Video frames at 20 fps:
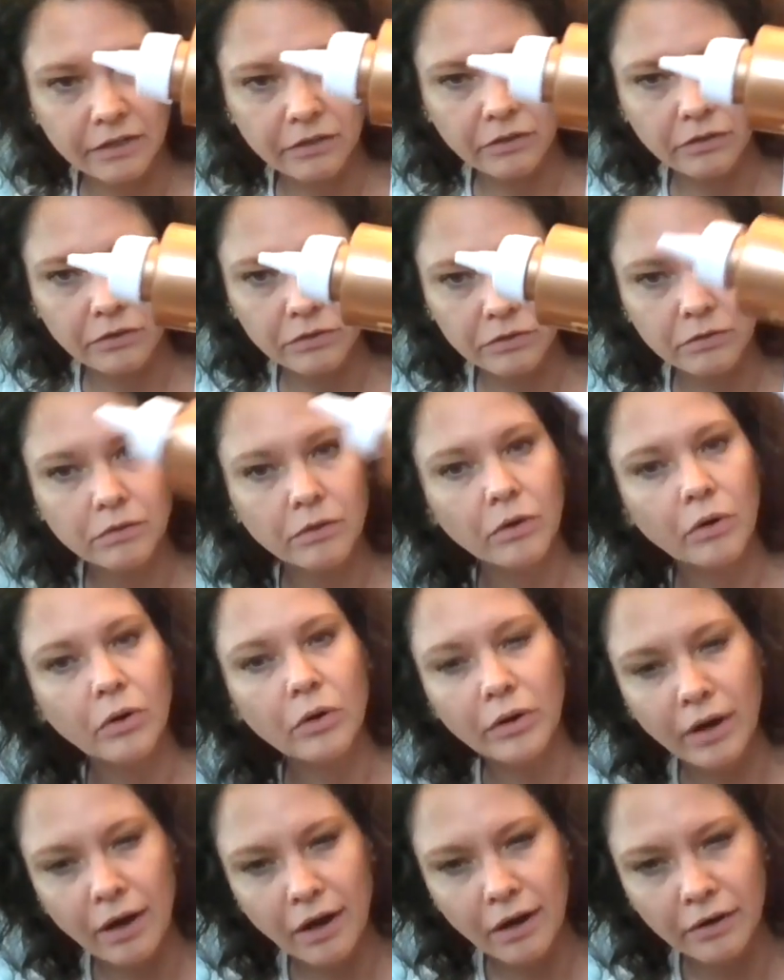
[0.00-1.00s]
glue
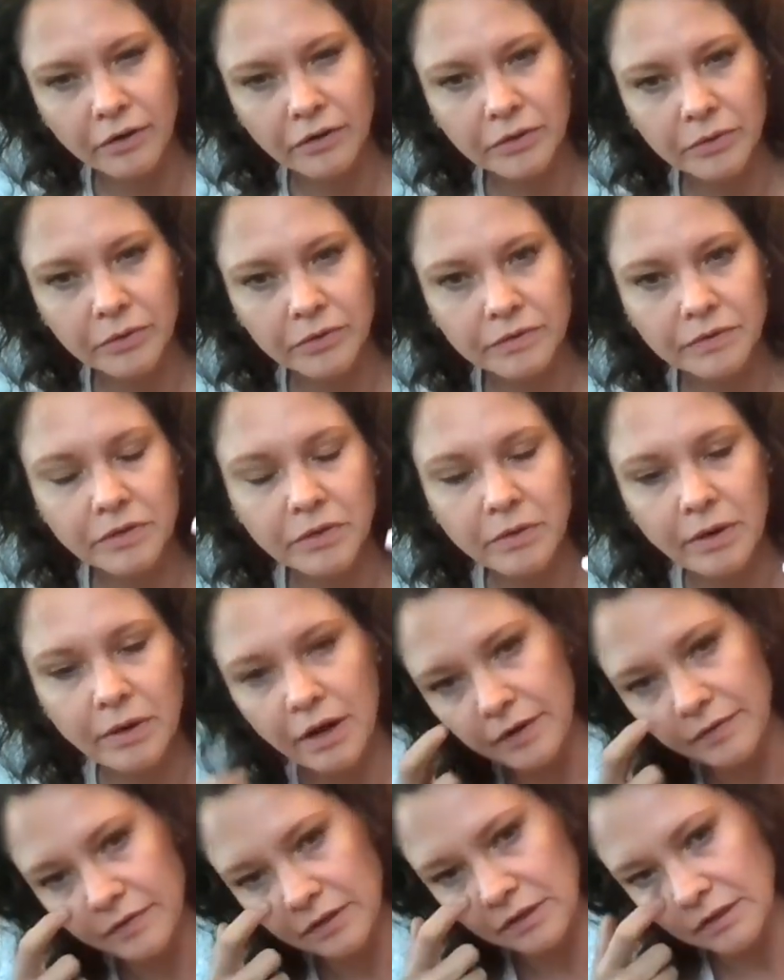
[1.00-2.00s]
or hot glue if you
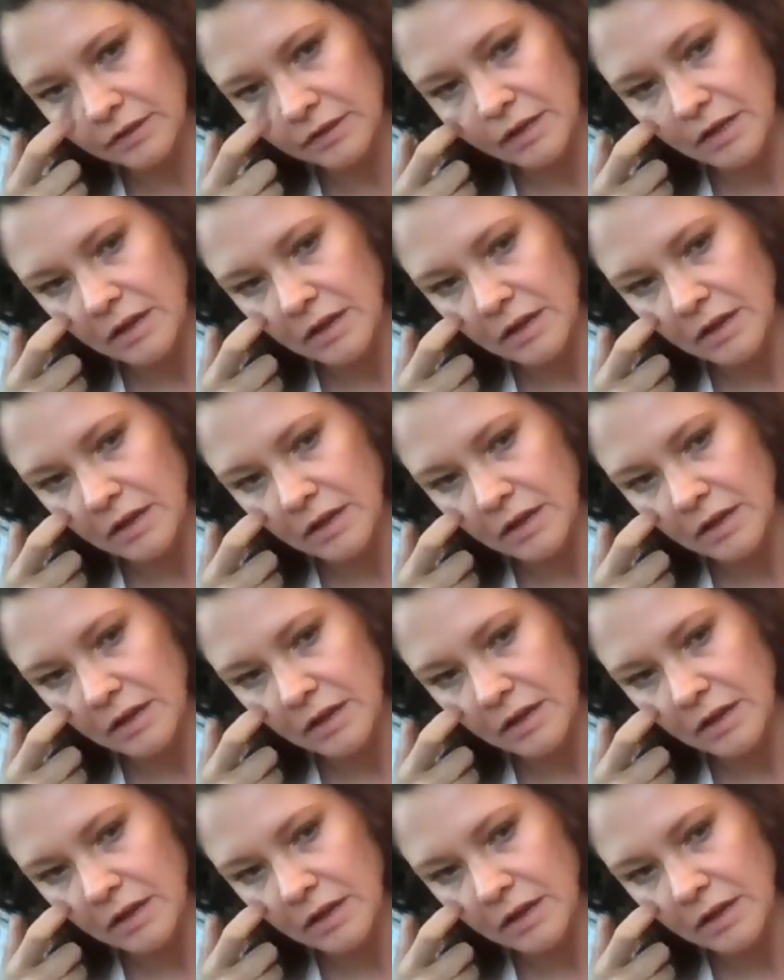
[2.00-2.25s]
have it.